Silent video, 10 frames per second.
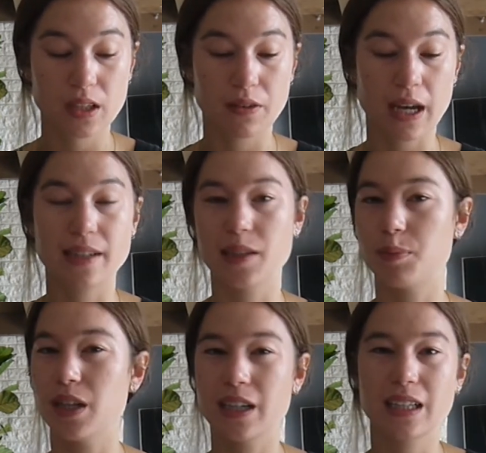and the
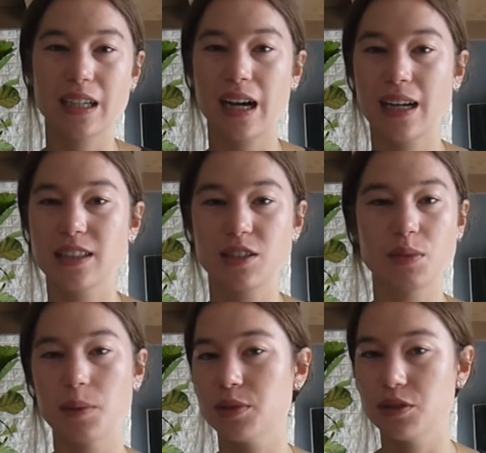plug-in kind so my
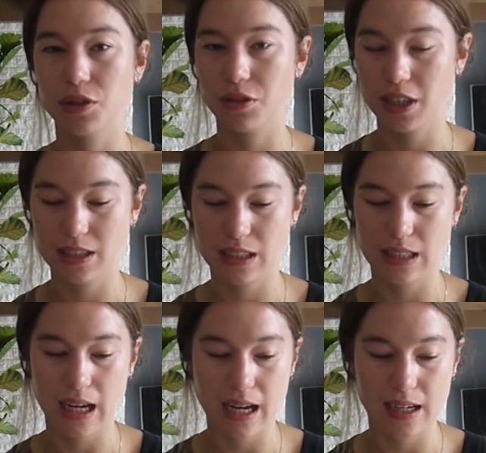Bluetooth doesn't
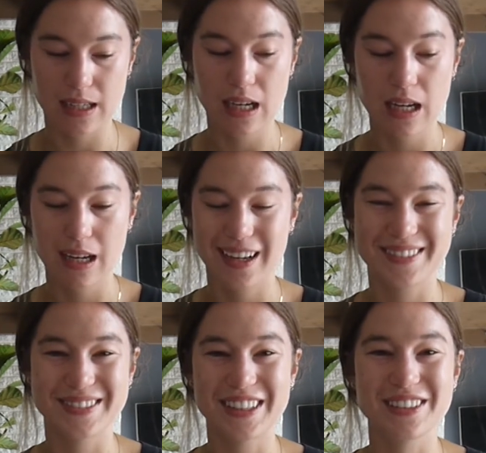die.
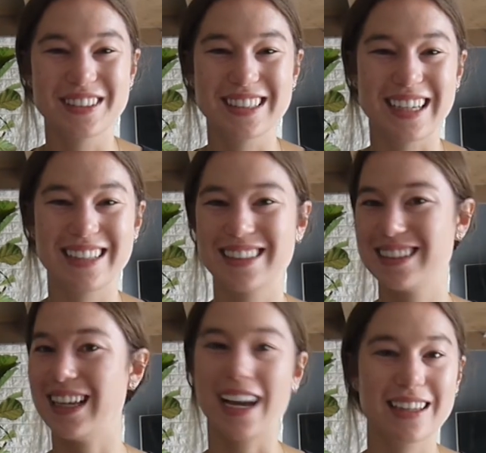Those like
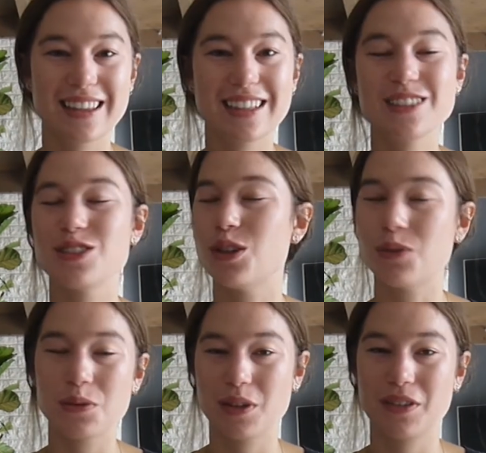tech things, you don't
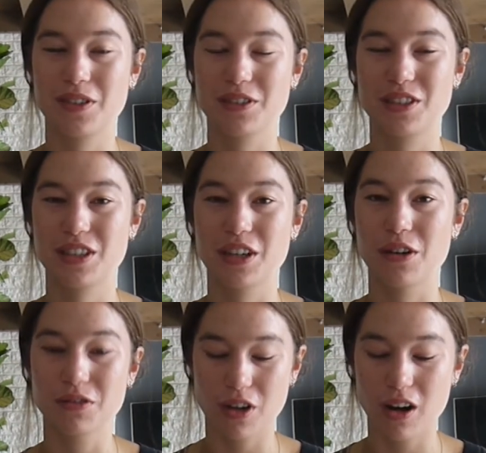want one of those to
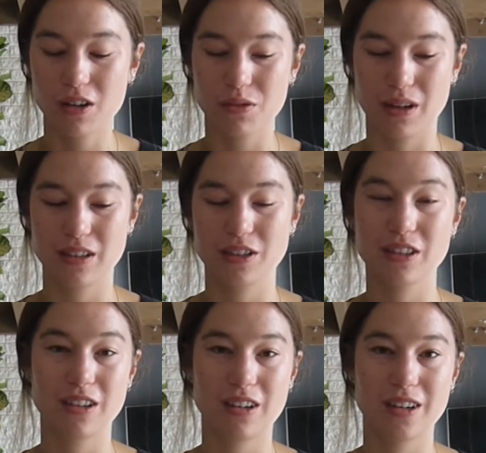go wrong while
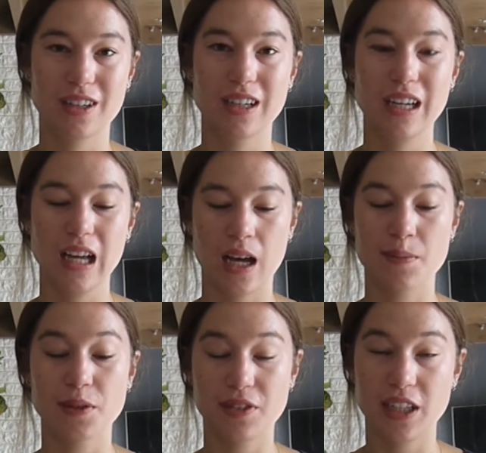you're on
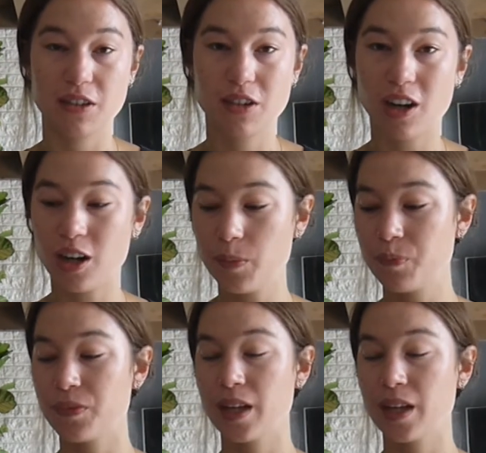a video call.